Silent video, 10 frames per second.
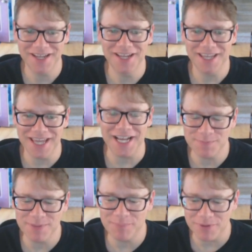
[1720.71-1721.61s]
So, yes,
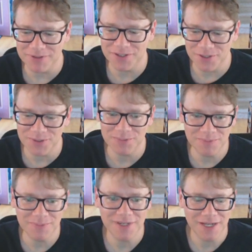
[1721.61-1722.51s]
if you're getting do, me
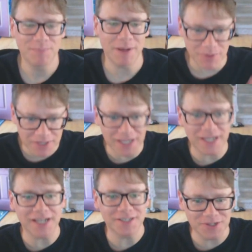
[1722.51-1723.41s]
something, yeah, people get
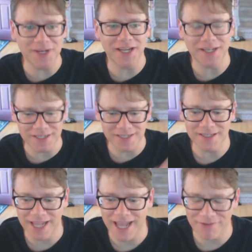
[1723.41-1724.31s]
into it
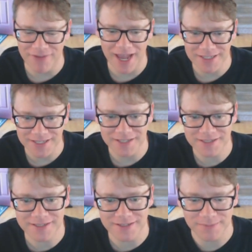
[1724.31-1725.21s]
and they have
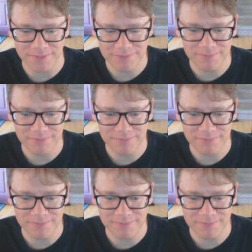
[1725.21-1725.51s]
access to